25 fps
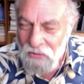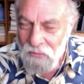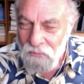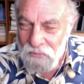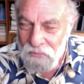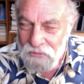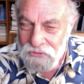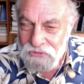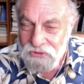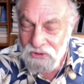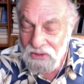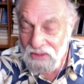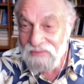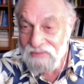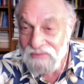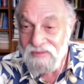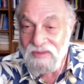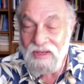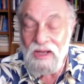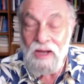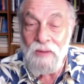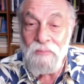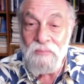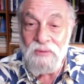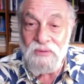Would you like to
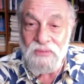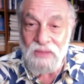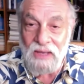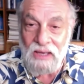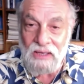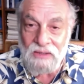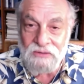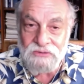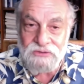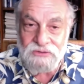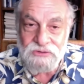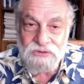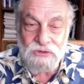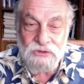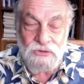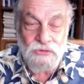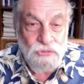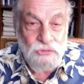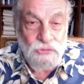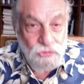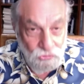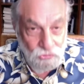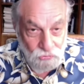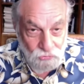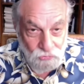come with us
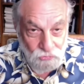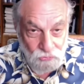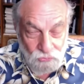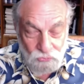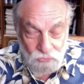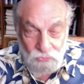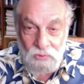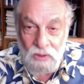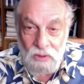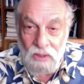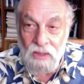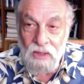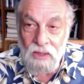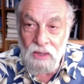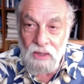to,